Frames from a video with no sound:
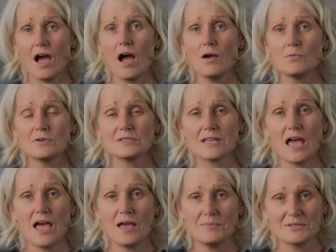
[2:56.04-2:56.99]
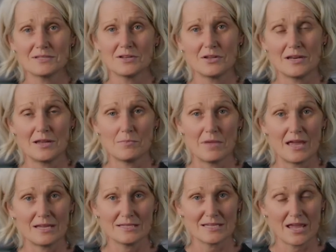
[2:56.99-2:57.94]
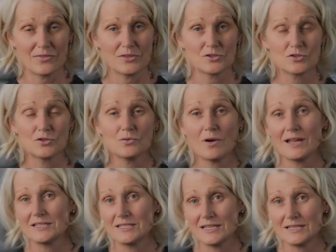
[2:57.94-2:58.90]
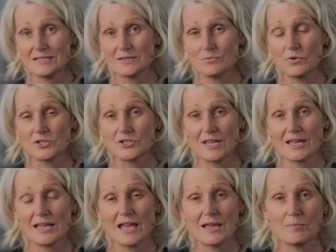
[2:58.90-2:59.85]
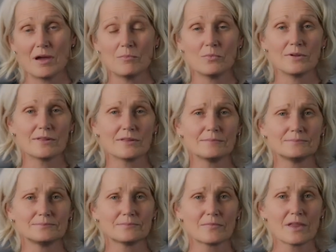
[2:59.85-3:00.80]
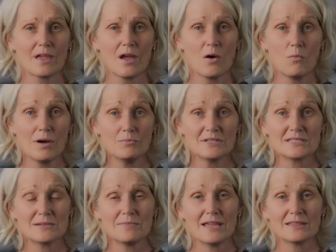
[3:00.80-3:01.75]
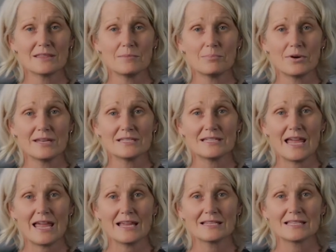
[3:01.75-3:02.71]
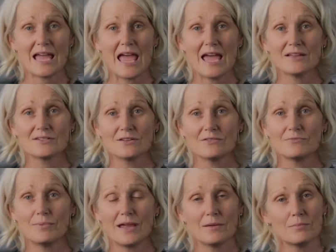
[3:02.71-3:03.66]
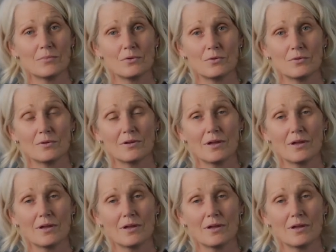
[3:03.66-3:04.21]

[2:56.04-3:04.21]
I was absolutely amazed at the two ideas in which they came up with. One was to make the bread tags out of bamboo,